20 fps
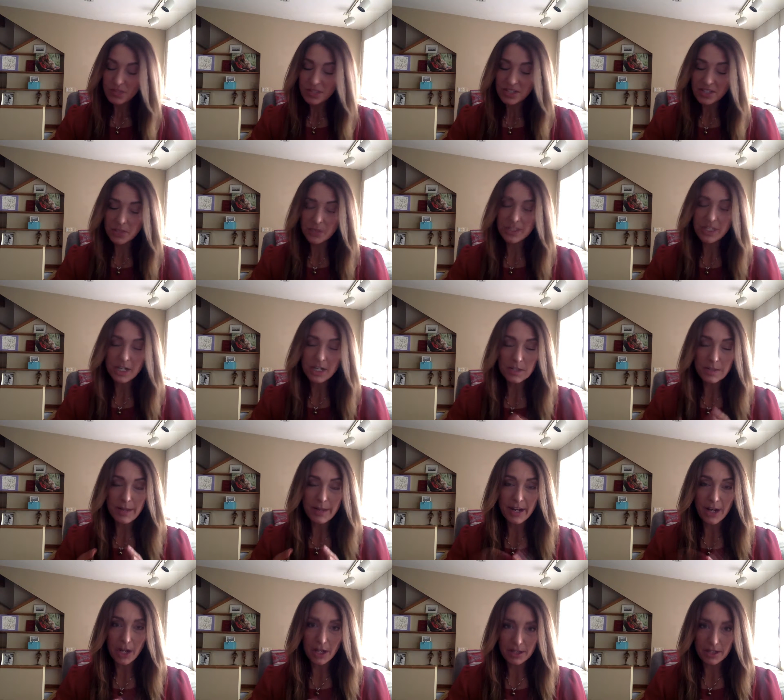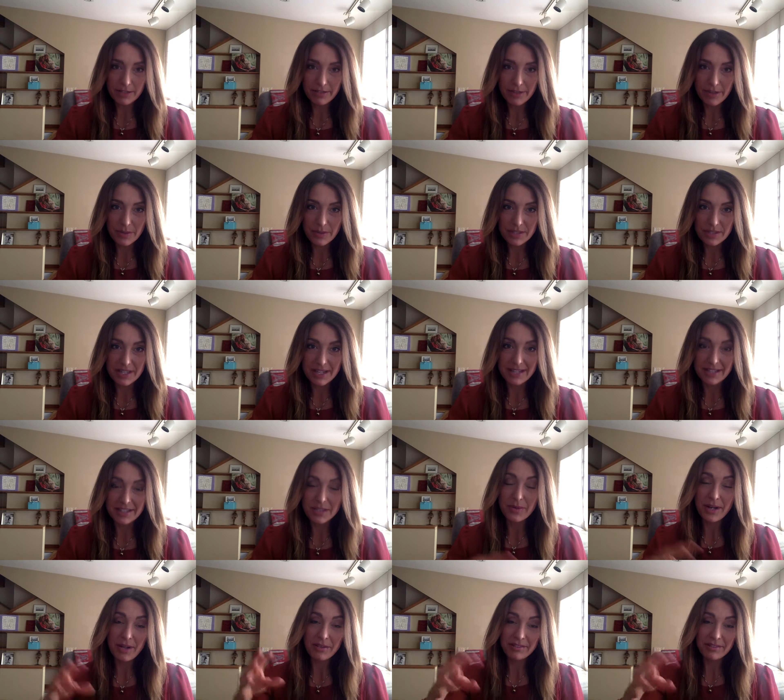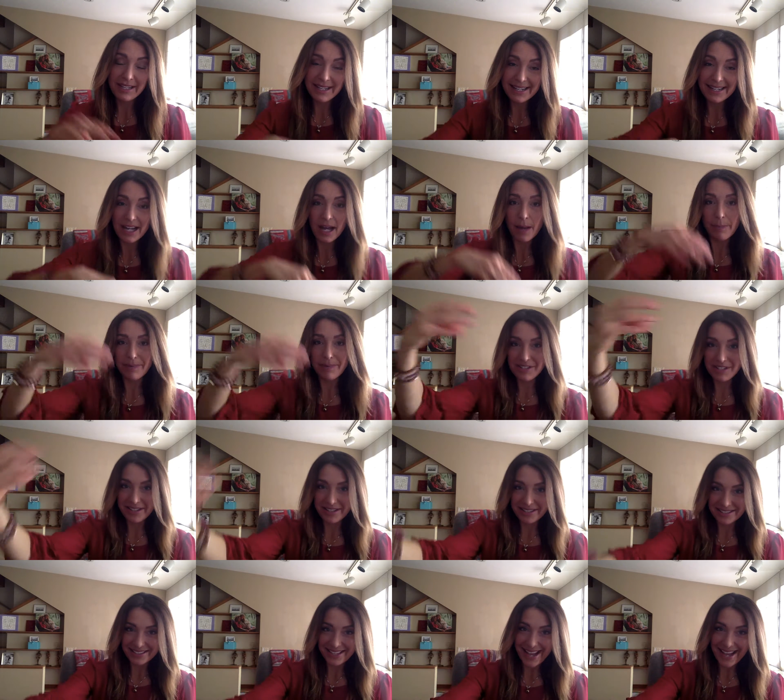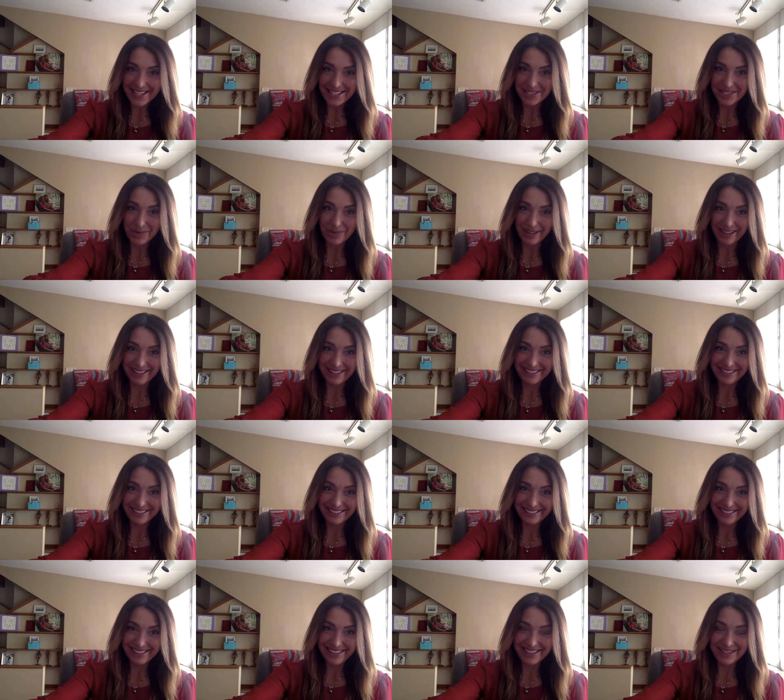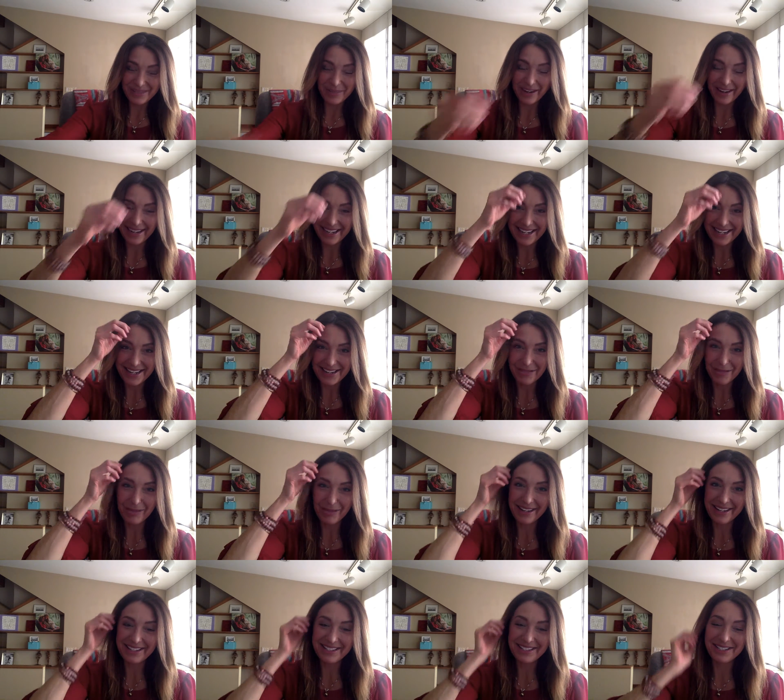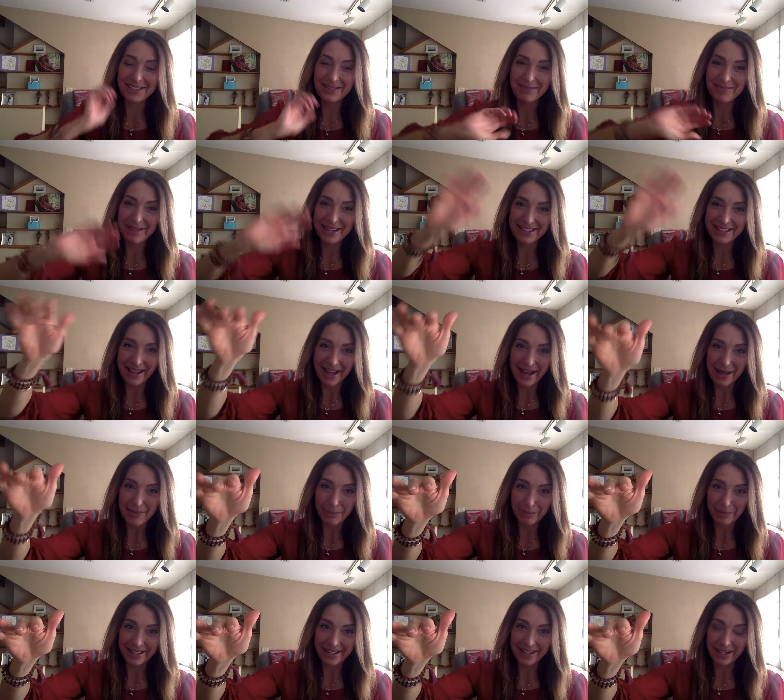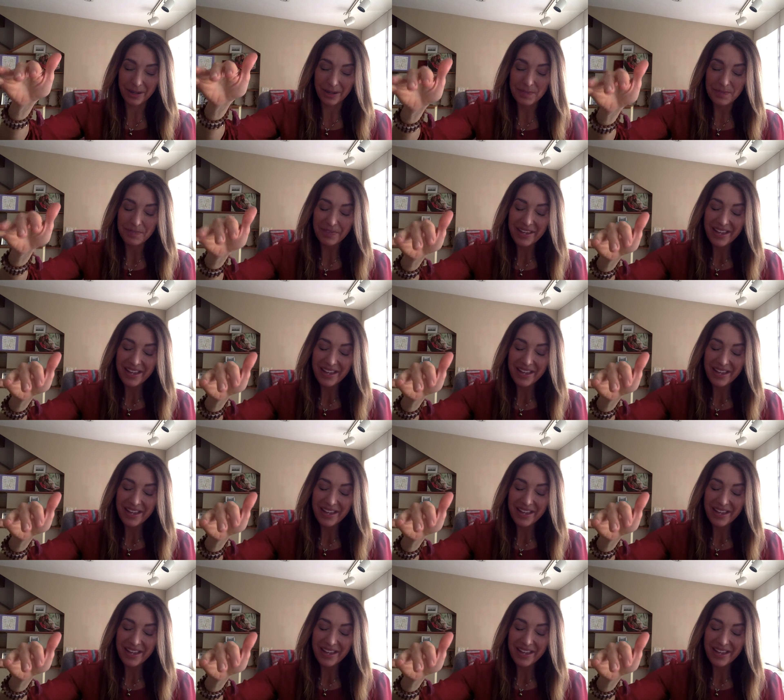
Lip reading: So we talked about all of those things. So now leading up into this last one is where I kind of wanted to make the high point here.